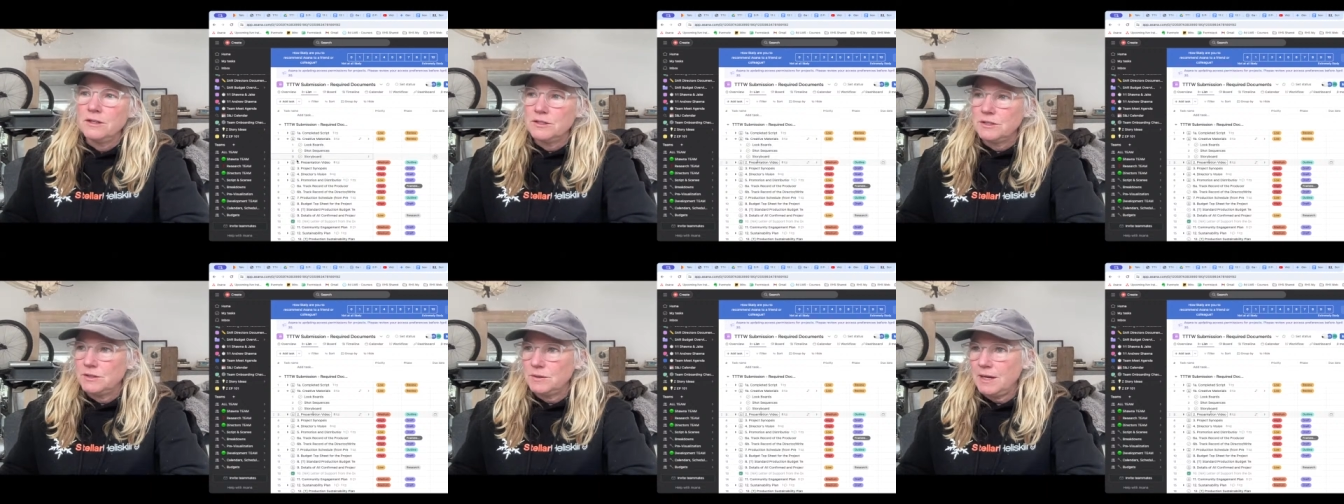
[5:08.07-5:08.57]

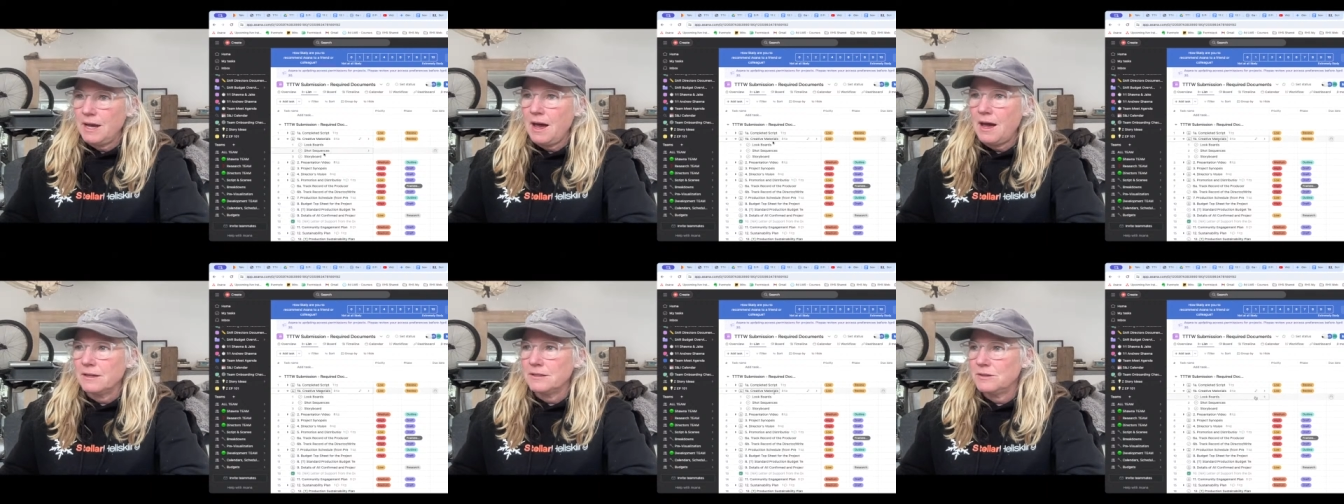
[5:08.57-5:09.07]
So
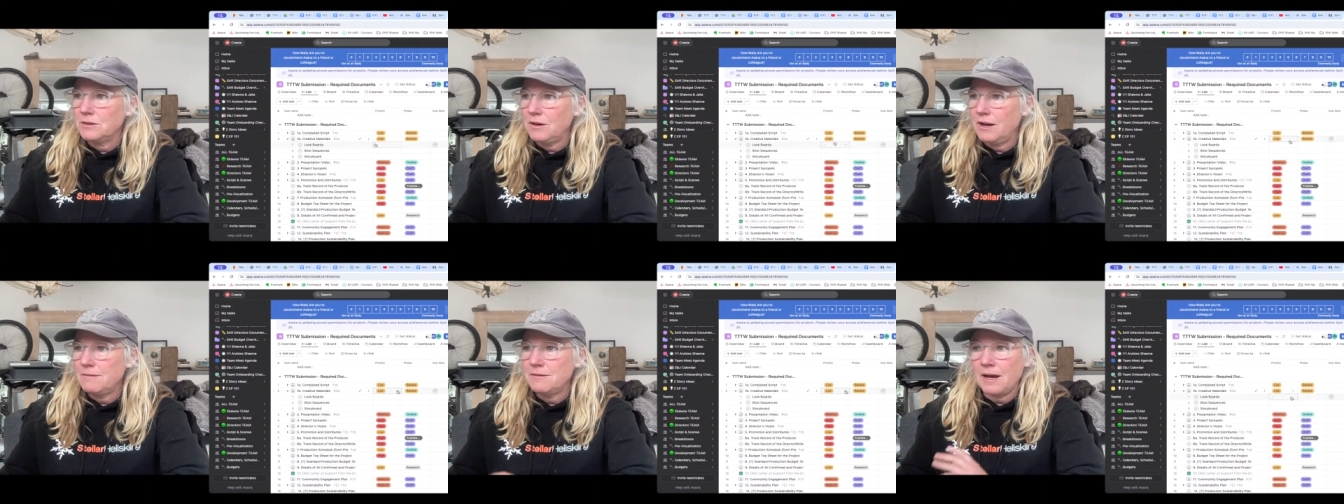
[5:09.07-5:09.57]
yeah, so
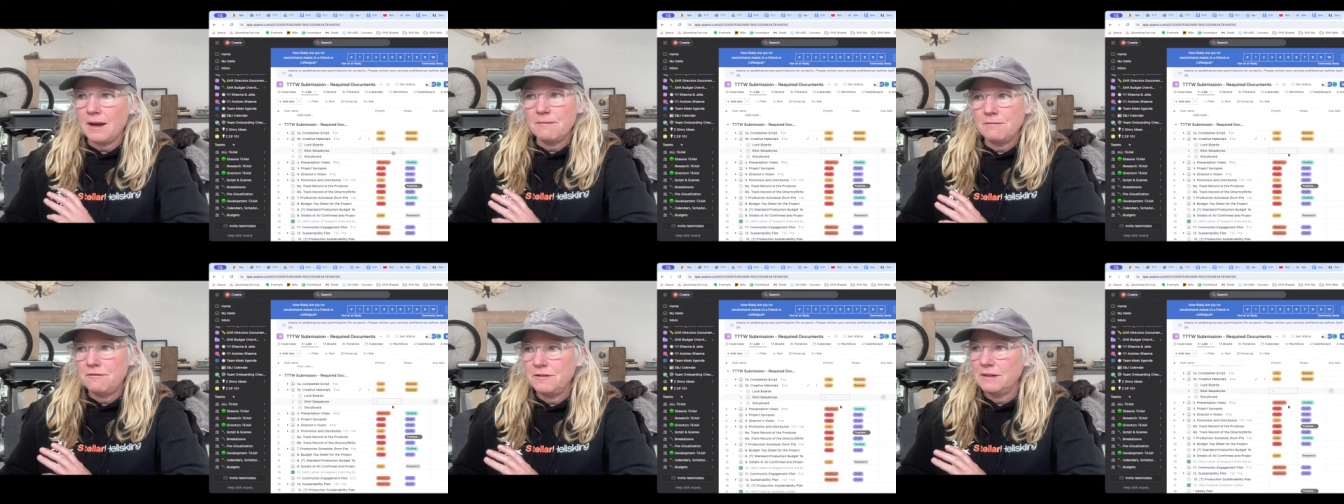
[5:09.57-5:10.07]
creative.
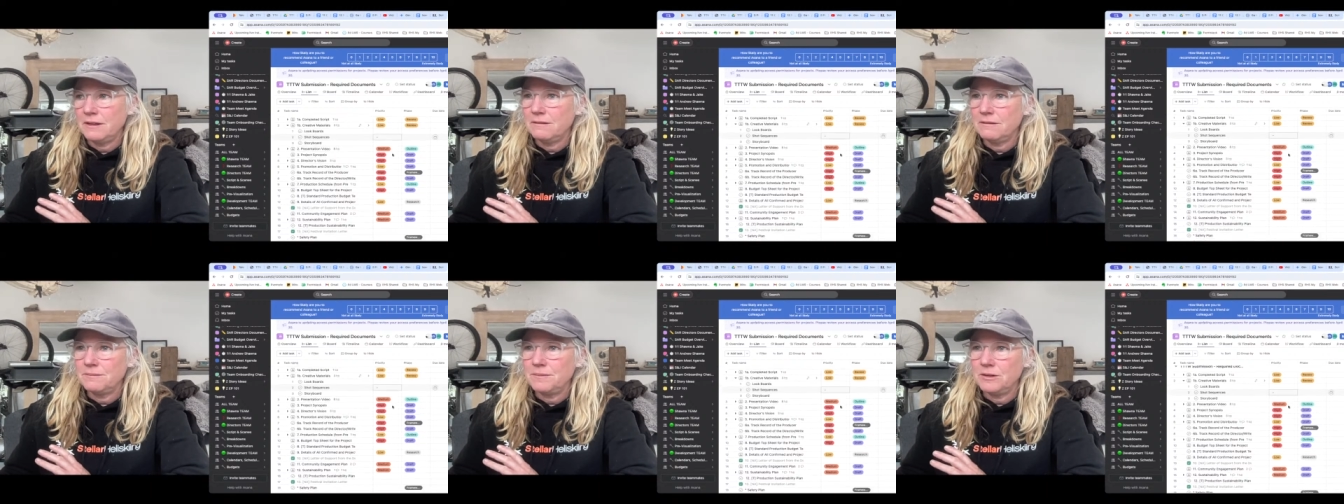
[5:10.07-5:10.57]
I'm
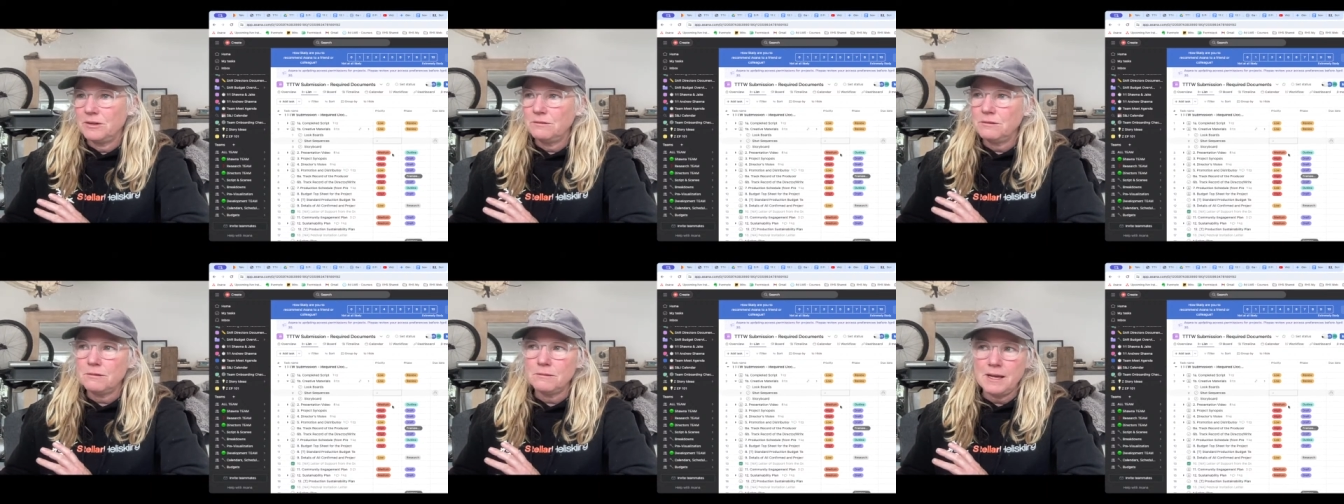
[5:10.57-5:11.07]
feeling good
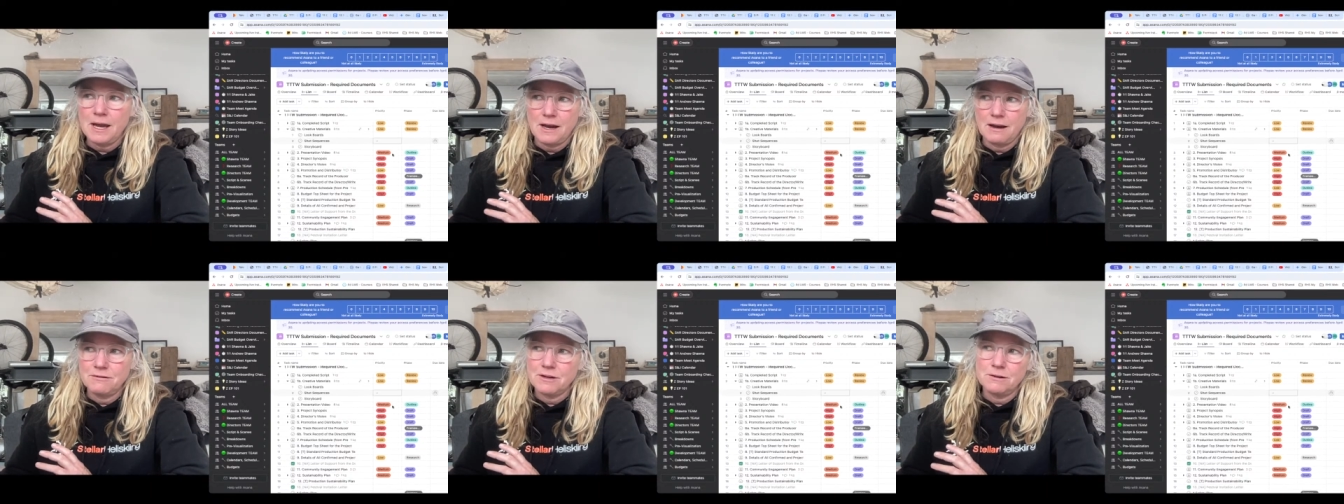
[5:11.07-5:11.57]
with what we
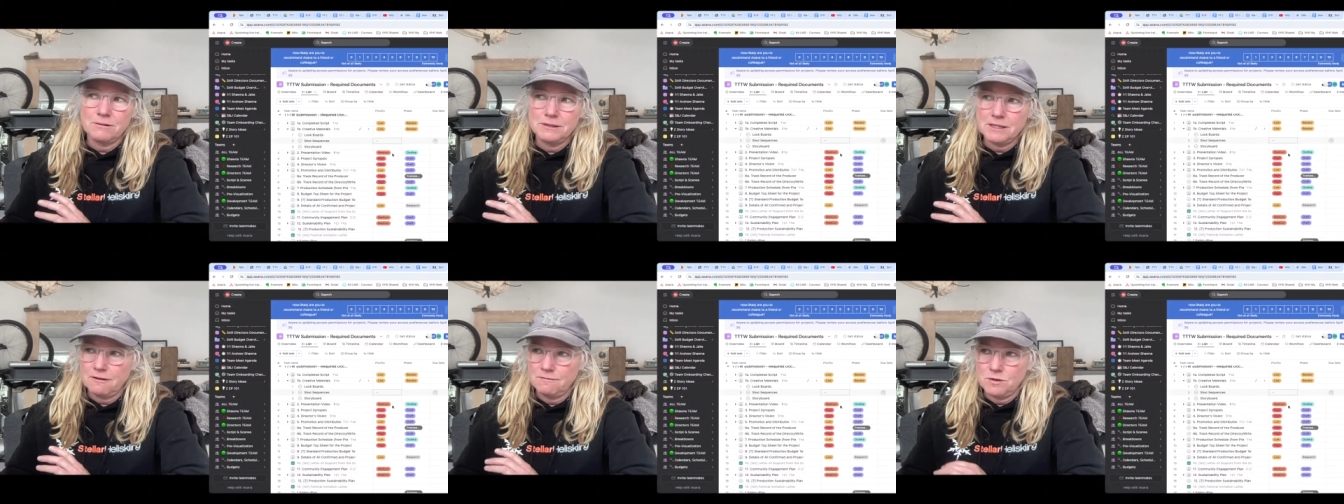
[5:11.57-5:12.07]
have. We can
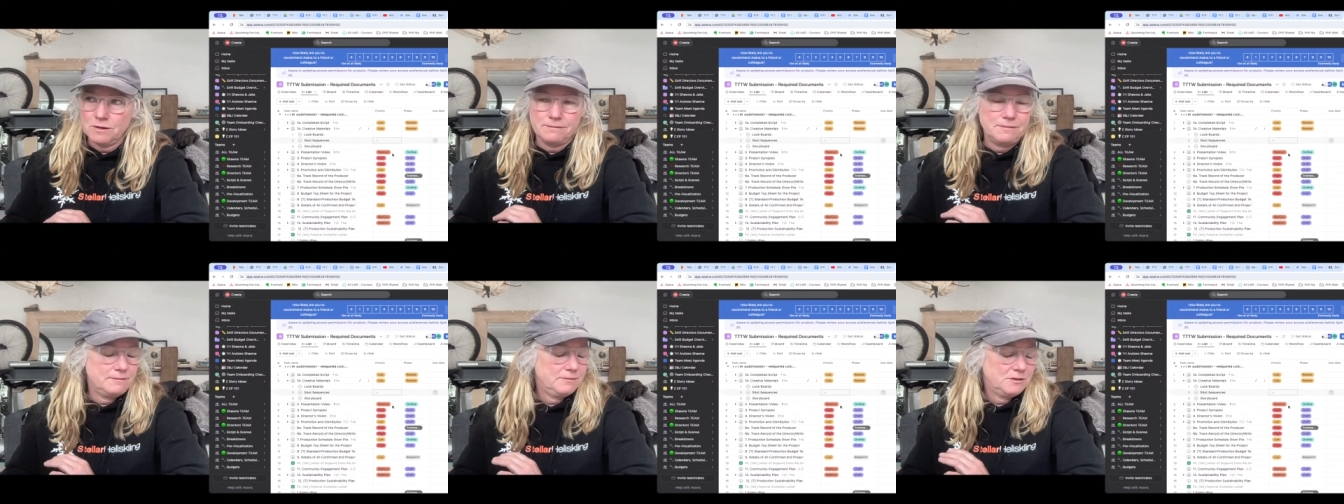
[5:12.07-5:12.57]
always have more.
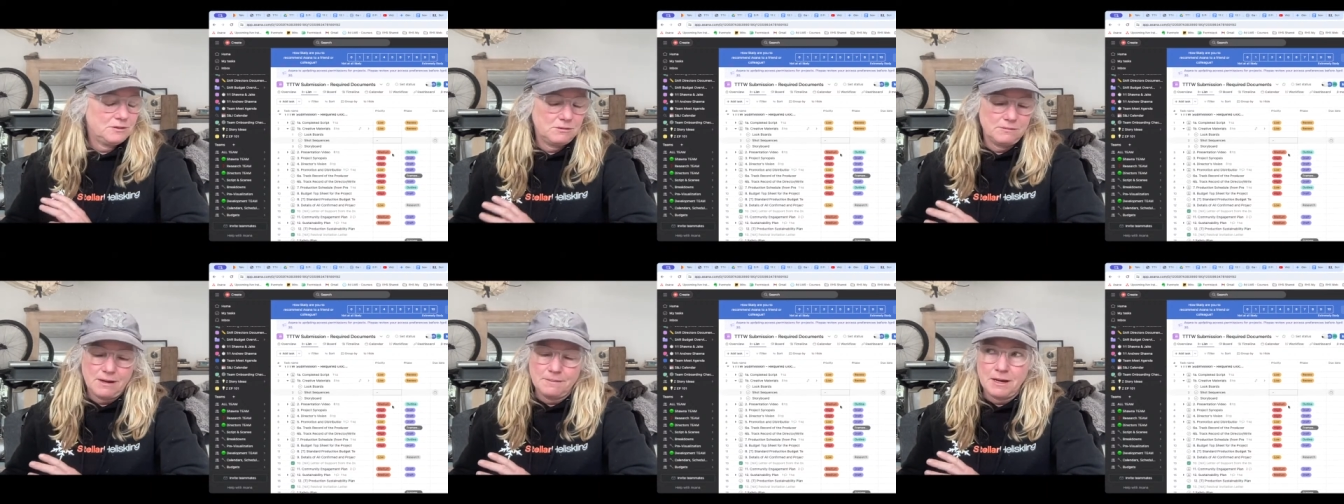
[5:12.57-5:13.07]

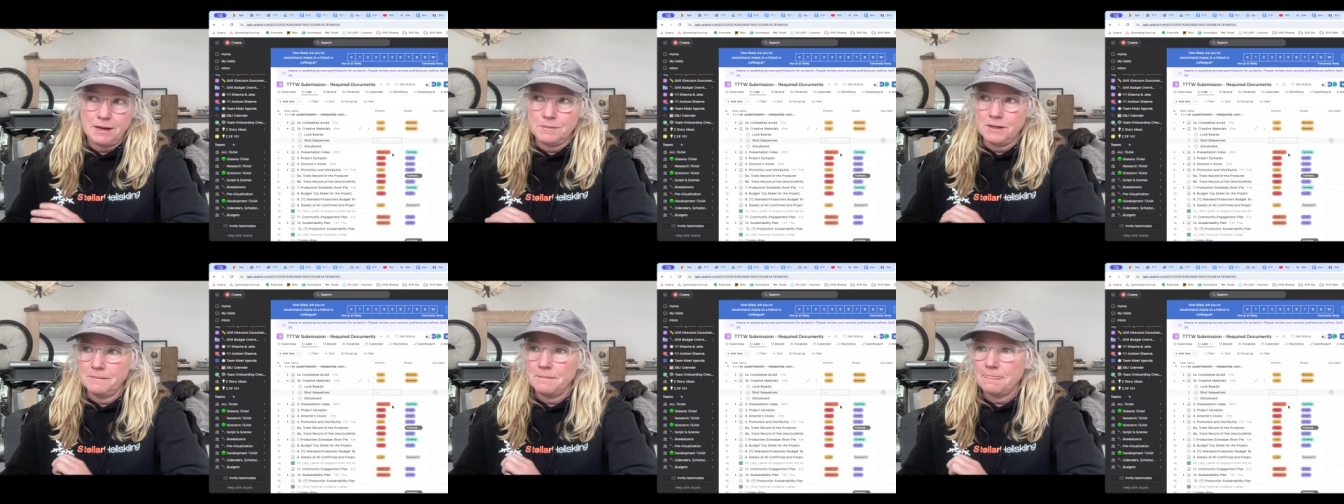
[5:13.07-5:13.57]
So I'm
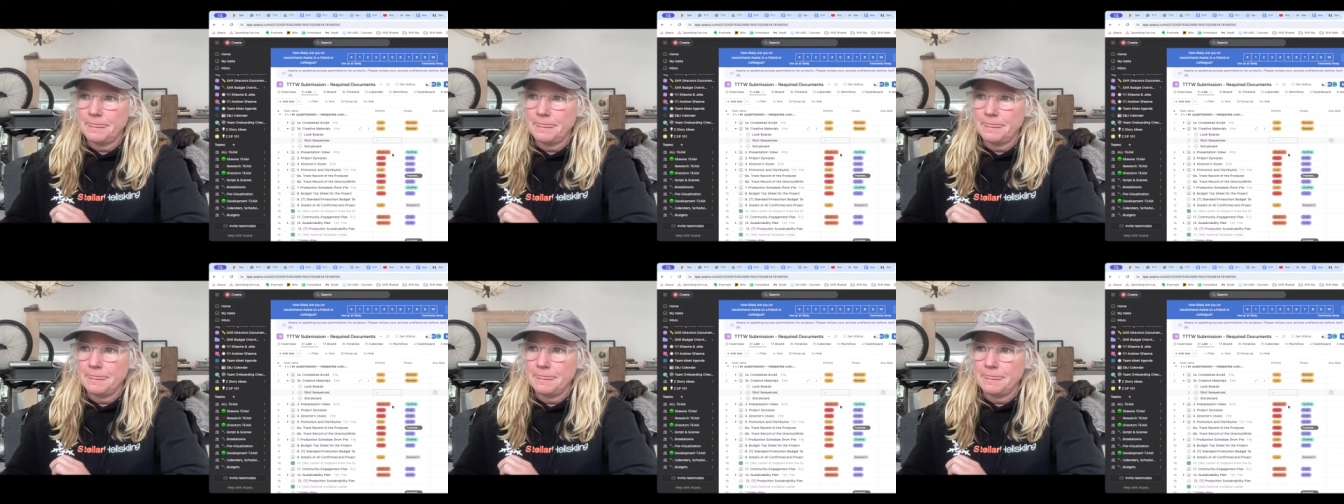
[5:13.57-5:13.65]
happy.